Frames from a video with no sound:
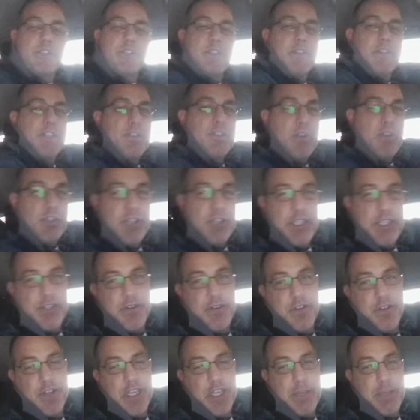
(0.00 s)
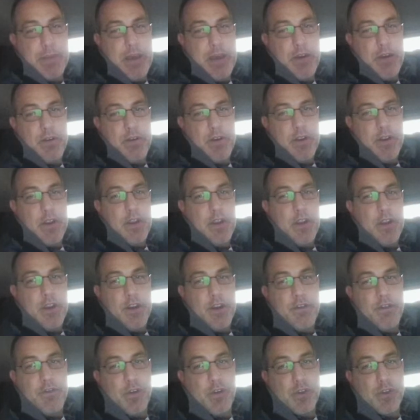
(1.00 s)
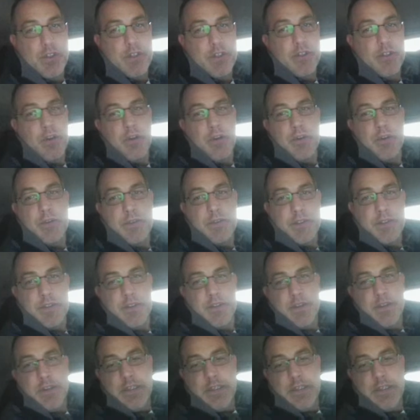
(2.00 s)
Electrons are easier to think about versus holes.